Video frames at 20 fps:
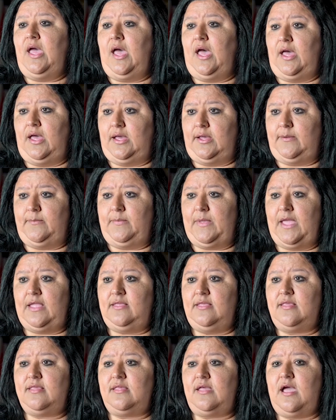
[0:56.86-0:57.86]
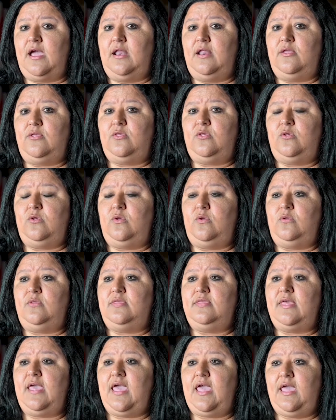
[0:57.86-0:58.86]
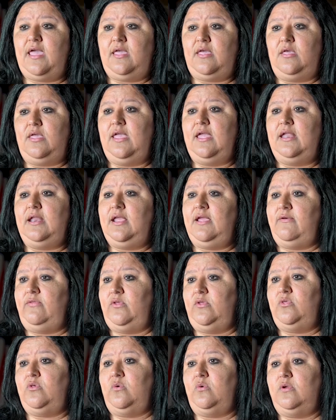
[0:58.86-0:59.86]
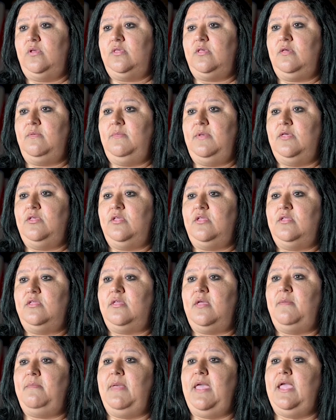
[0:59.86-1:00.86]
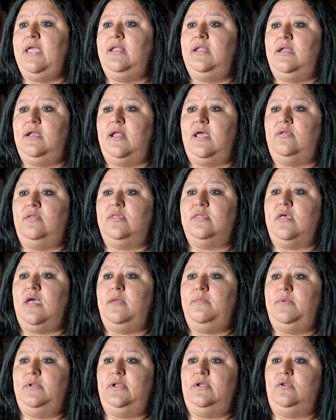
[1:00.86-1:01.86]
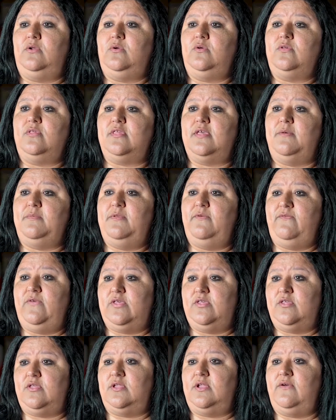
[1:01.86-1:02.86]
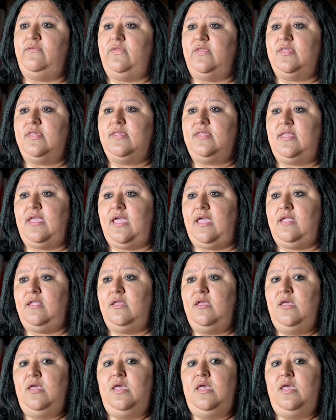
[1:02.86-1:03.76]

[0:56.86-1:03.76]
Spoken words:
had decided to take any of the tourist commissions and make it an outside political subdivision of the state.